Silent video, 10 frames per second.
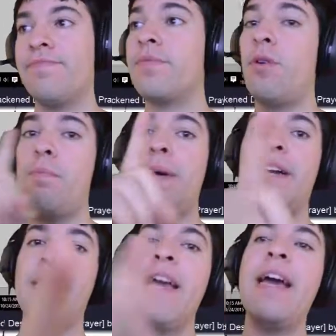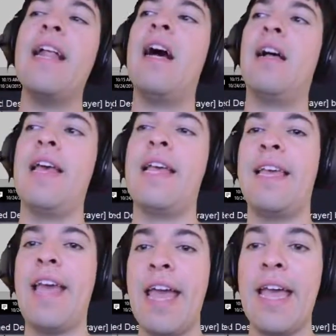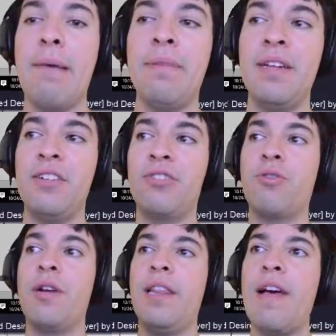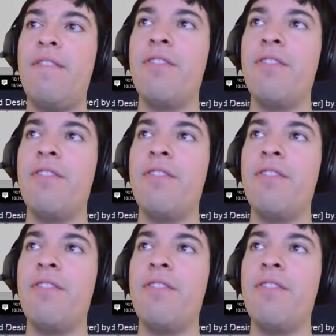or better yet, I'll get game to destroy level